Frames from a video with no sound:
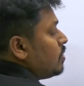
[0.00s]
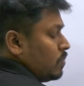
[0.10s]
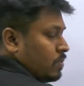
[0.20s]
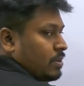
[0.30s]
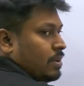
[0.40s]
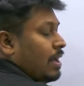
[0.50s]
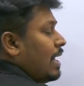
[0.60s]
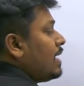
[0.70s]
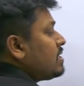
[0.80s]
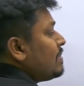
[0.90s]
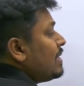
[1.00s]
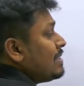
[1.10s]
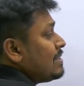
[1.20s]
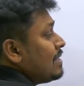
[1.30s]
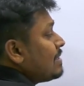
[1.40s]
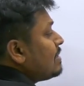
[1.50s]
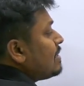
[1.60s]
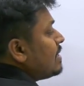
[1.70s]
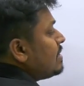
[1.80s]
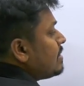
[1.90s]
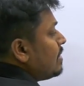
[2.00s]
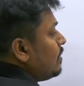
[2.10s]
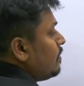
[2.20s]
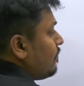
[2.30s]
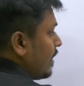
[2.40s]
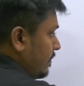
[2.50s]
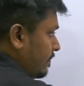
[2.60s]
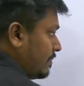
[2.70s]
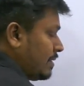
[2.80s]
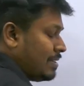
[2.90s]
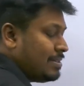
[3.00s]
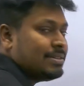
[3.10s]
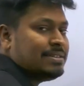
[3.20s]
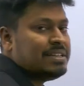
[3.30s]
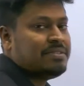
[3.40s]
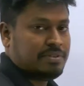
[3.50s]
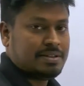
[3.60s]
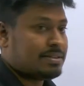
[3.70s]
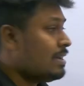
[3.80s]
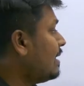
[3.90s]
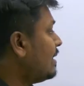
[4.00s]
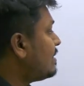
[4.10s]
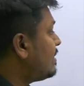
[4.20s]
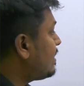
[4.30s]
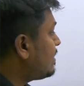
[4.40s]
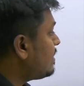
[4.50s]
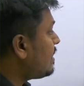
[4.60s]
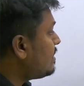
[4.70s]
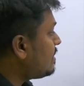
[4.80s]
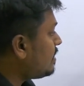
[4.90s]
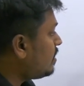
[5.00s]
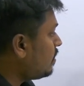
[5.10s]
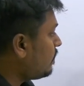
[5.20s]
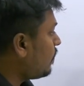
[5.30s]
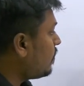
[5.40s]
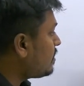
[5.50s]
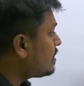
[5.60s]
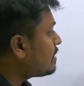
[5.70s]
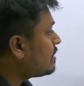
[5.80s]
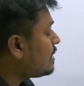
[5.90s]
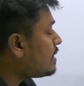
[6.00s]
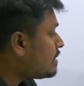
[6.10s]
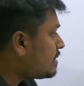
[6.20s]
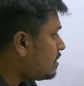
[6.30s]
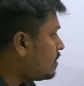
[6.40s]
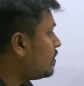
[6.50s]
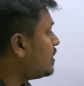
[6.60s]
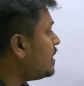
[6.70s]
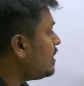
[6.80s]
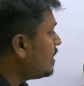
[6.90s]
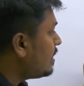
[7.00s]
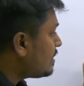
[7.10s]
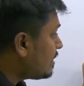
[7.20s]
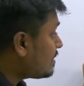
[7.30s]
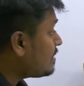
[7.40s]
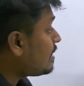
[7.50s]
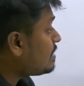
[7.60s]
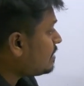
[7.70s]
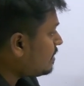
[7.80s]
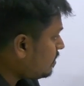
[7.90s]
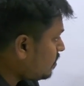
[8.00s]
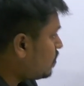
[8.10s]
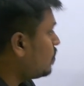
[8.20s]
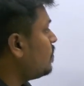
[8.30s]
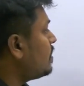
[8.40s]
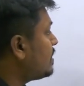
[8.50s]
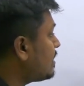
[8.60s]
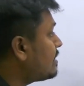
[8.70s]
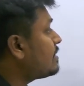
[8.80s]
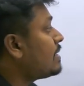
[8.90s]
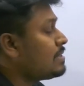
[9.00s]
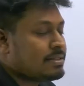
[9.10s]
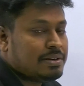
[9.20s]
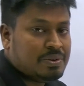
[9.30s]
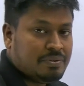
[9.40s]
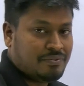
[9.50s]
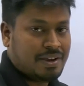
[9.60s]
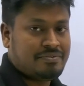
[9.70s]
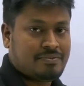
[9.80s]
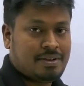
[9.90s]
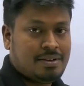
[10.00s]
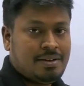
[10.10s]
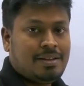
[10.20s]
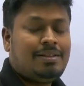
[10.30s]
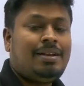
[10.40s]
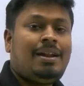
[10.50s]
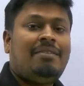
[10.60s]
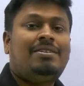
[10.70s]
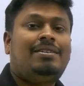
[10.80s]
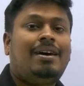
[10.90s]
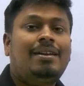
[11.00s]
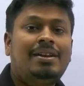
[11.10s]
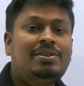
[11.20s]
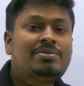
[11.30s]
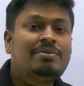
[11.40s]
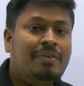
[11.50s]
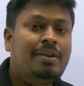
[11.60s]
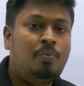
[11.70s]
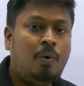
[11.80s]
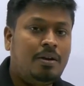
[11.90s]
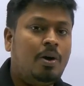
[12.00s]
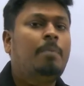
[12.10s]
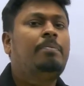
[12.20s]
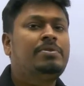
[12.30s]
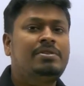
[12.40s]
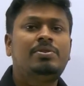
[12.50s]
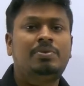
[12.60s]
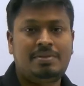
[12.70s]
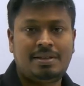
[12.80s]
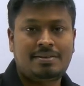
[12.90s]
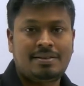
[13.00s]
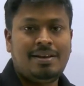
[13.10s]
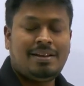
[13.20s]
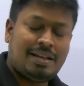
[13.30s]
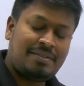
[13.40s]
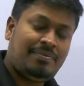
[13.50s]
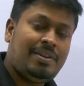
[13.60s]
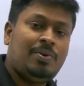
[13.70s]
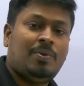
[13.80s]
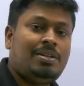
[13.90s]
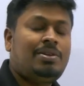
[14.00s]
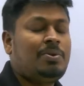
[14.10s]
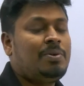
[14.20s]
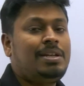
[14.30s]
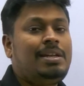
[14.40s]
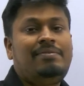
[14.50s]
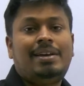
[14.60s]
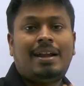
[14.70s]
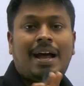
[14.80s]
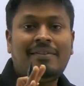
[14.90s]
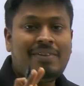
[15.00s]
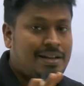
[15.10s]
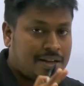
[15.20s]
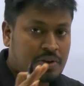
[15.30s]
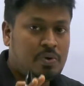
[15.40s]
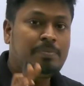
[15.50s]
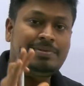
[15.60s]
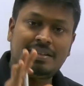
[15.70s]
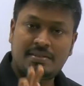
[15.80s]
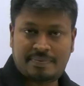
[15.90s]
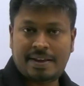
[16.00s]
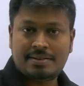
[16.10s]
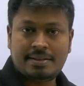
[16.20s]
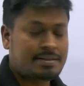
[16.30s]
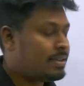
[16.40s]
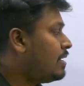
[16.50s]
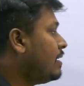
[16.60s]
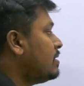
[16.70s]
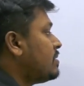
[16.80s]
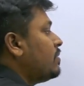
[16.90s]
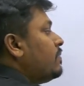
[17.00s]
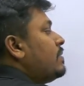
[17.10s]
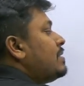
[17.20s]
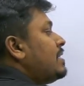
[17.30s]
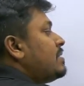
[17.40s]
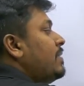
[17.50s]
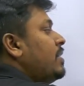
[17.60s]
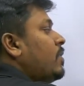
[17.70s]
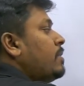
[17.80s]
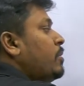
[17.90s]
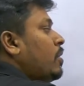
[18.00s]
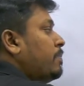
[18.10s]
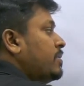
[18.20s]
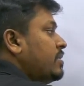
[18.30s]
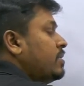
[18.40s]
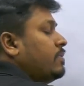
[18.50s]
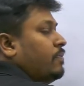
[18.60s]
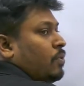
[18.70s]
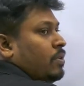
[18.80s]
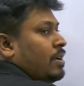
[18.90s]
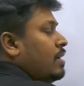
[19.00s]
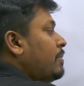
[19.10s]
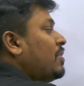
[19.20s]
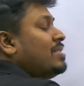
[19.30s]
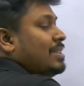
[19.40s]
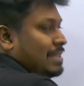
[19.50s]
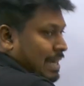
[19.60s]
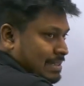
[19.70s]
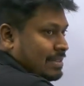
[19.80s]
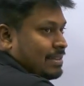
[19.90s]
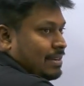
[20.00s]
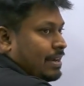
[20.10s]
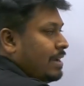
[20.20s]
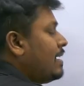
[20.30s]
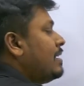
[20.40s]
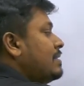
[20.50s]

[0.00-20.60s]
2. As well as 6 is adjacent to 5. Just see here, friends. 6 is adjacent to 4, 6 is adjacent to 3, 6 is adjacent to 2, 6 is adjacent to 5. Then our target is to find what? Opposite to 6. Then we know that totally we are having in the cube 6 faces. So 6 will not be opposite to 4 because it is adjacent, right?